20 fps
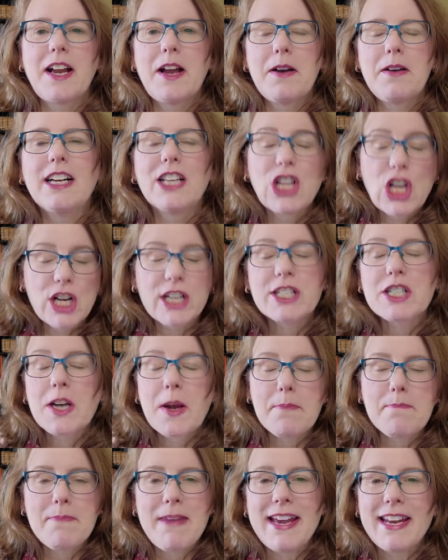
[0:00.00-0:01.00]
launch
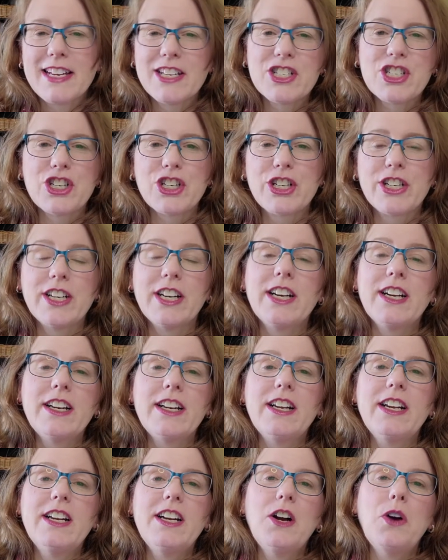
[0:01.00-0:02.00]
manager
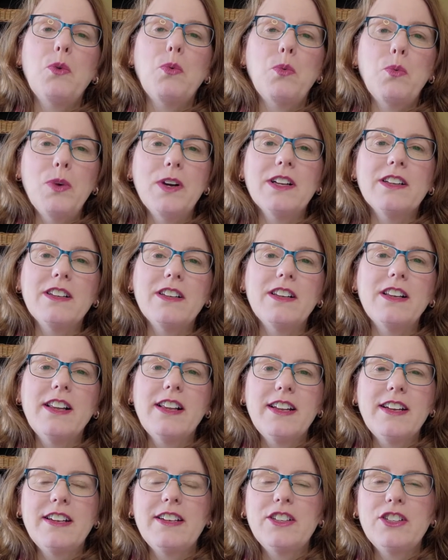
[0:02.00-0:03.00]
will
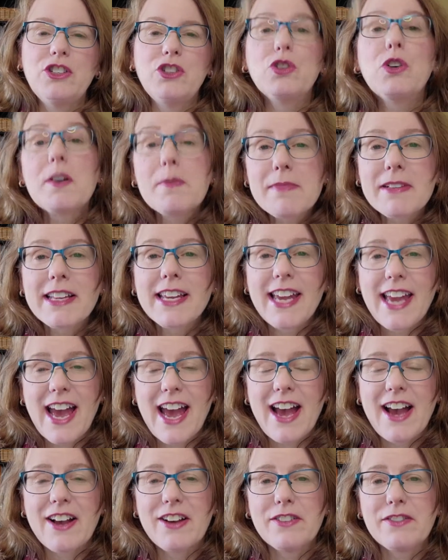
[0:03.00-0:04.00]
normally
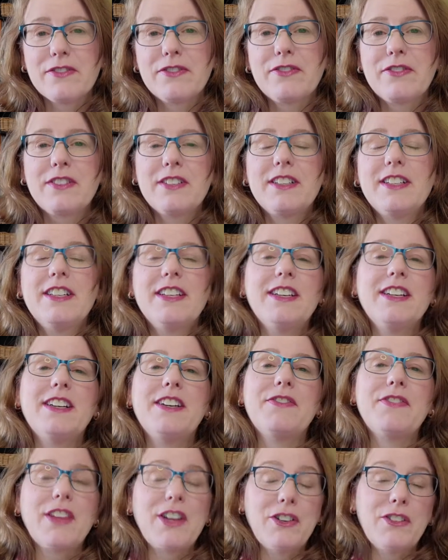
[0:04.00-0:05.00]
have,
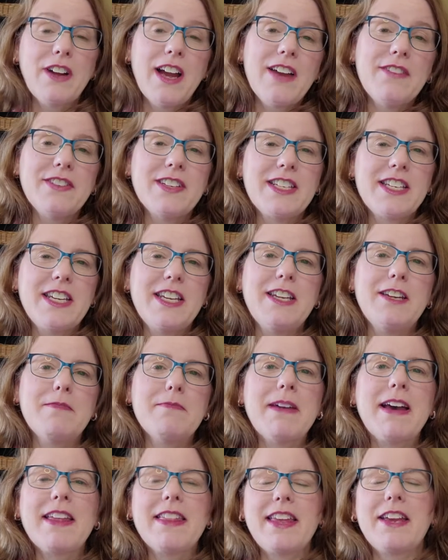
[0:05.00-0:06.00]
if they don't have a team,
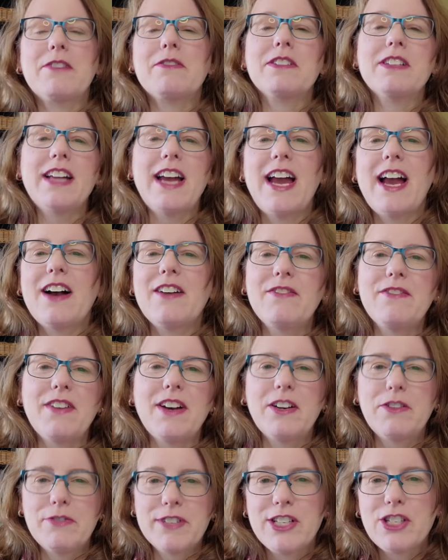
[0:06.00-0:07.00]
they will have
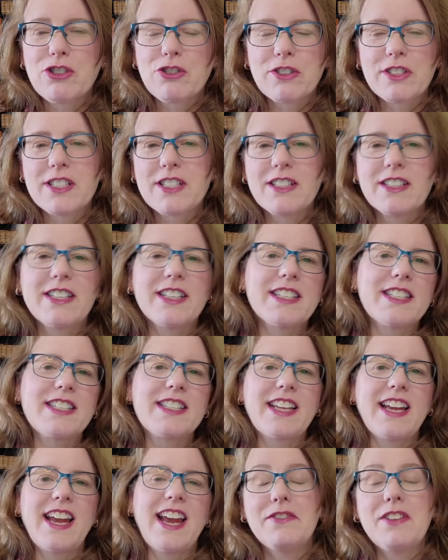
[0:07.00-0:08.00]
a resource list.
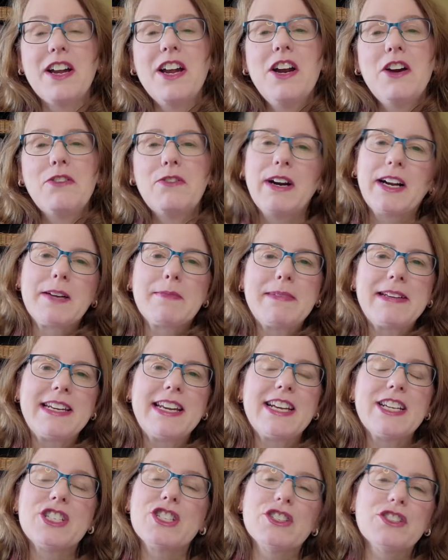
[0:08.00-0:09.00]
They have
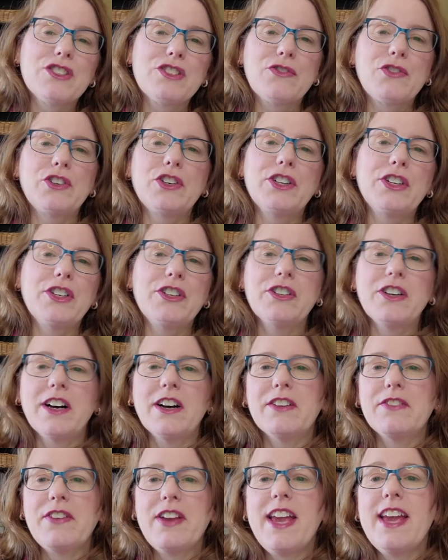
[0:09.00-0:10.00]
recommendations for you
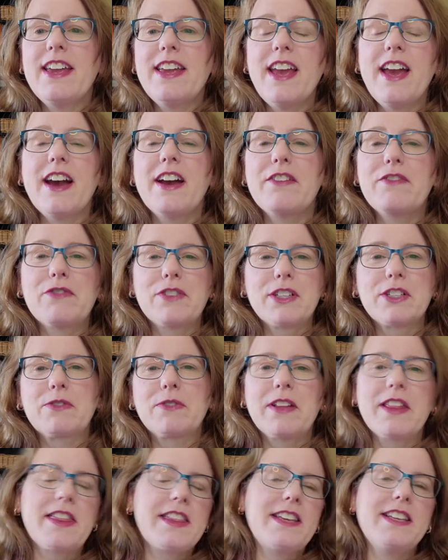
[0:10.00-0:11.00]
of, hey, yeah, I've worked
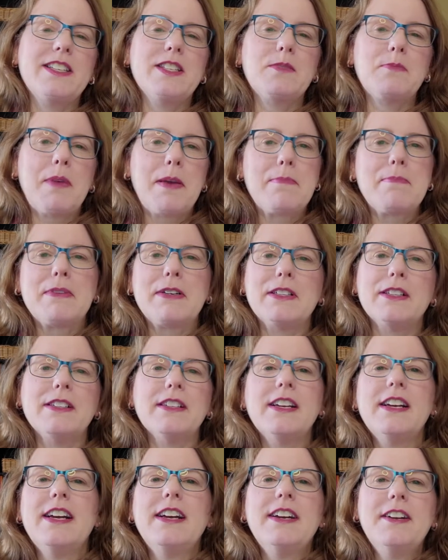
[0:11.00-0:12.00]
with these
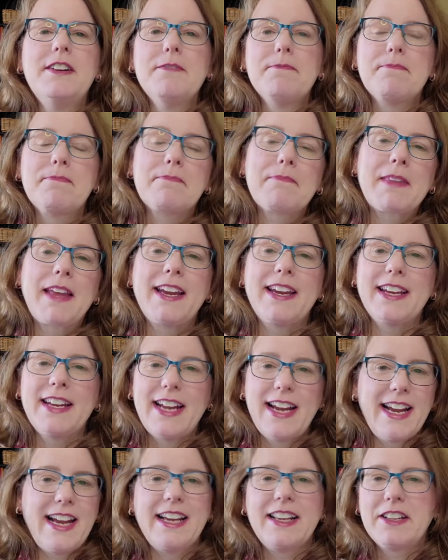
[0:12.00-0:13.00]
people and
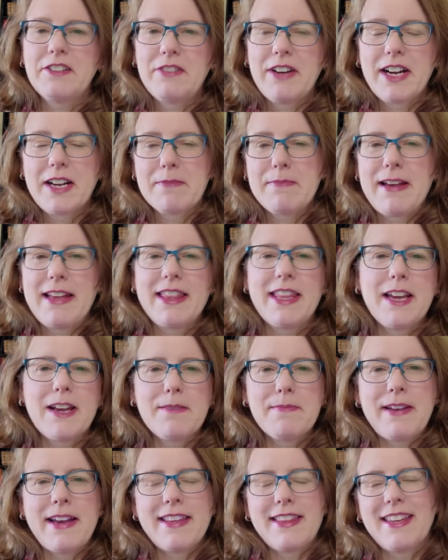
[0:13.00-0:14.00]
I highly recommend
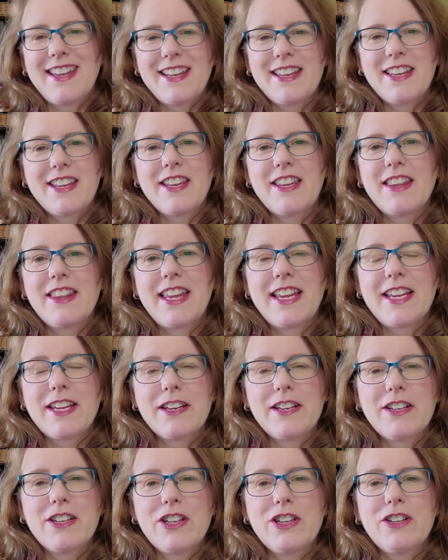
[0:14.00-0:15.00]
them. And then they
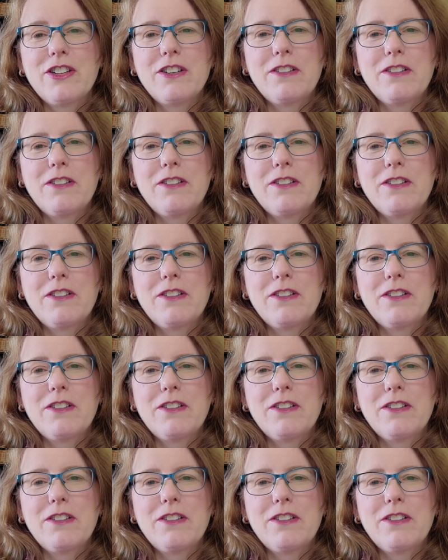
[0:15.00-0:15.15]
can